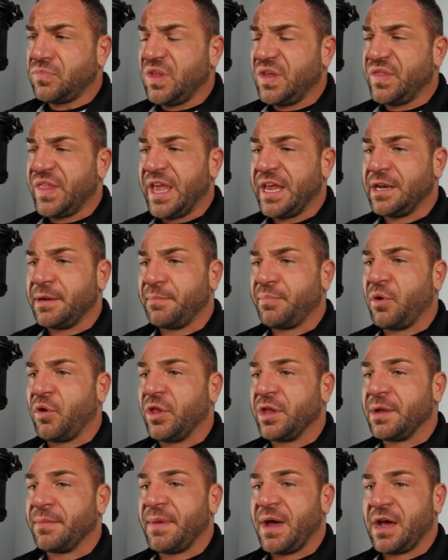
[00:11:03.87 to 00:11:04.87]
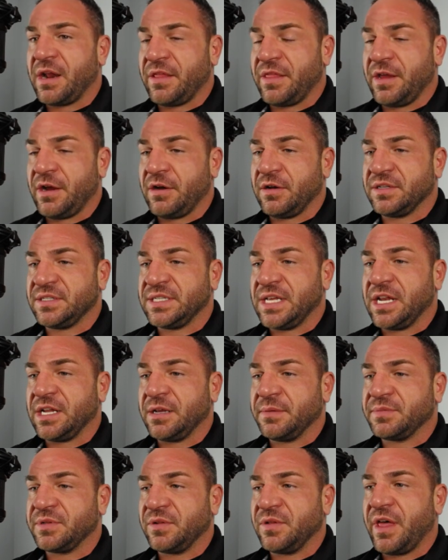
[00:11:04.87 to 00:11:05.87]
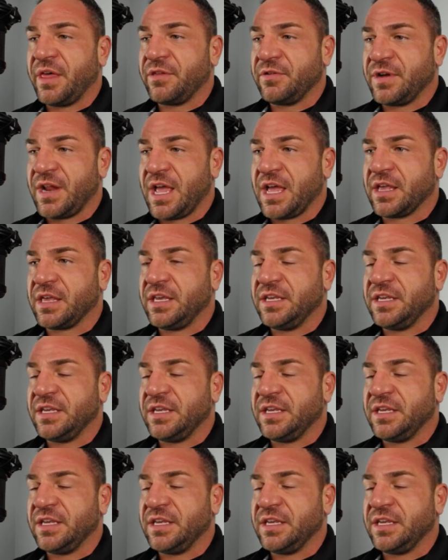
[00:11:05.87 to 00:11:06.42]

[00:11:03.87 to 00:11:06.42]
They end up pulling him out of there and sending him to Leatherneck.